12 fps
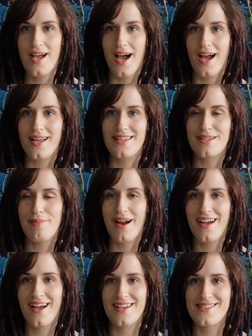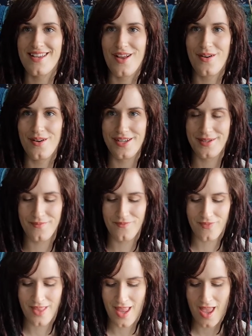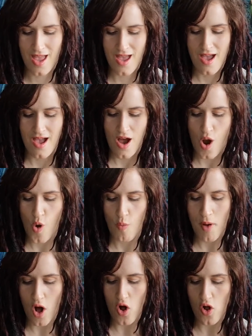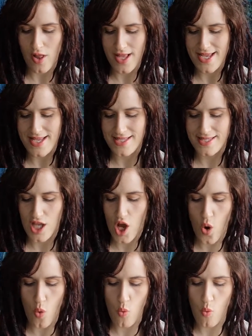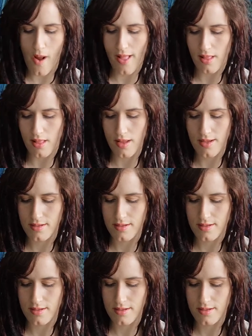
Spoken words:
Hi Libra, how's it going? Hope all is well.